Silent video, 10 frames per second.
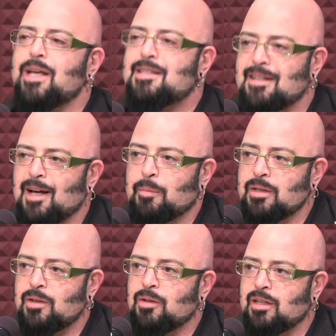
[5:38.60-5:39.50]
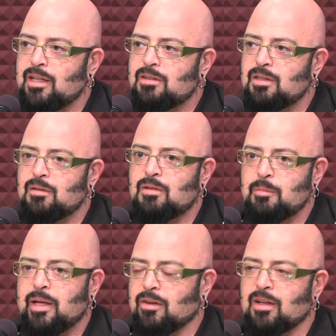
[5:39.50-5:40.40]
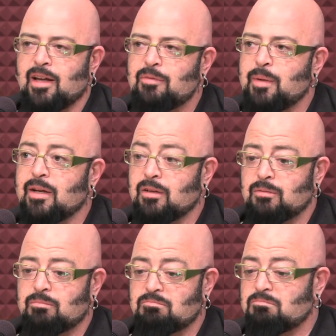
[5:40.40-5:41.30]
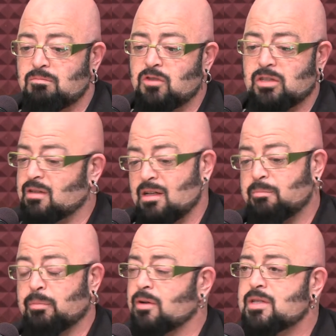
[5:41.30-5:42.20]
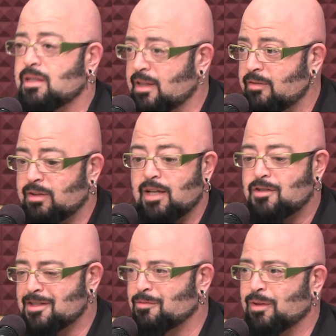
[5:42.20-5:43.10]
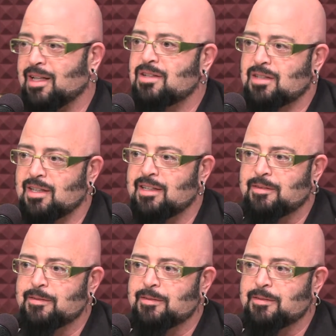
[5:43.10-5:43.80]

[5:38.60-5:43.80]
wasted opportunity to make your life better, just on a personal level, not just relationally.